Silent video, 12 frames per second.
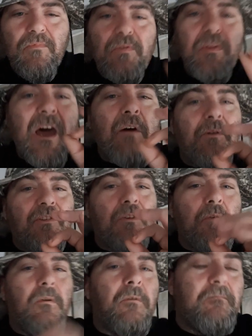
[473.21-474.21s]
that was
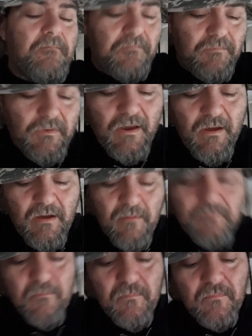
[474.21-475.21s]
cool.
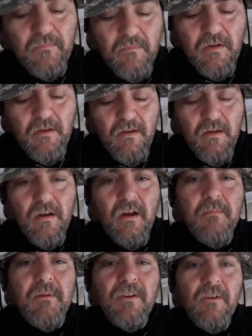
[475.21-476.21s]
I'm
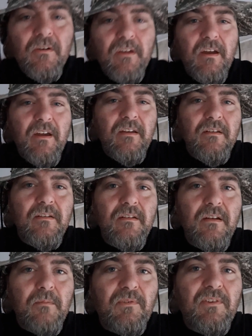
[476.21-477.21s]
a tall guy.
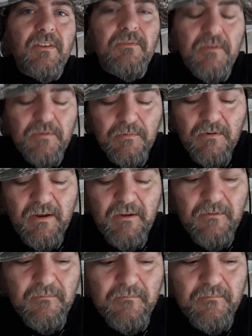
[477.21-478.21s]
I'm 6'3".
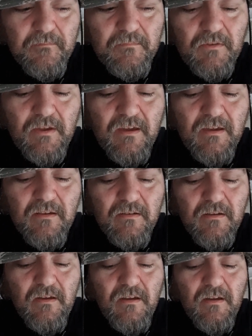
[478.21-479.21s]
Okay,
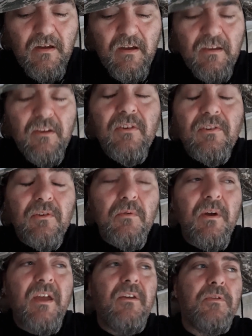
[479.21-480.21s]
I used to weigh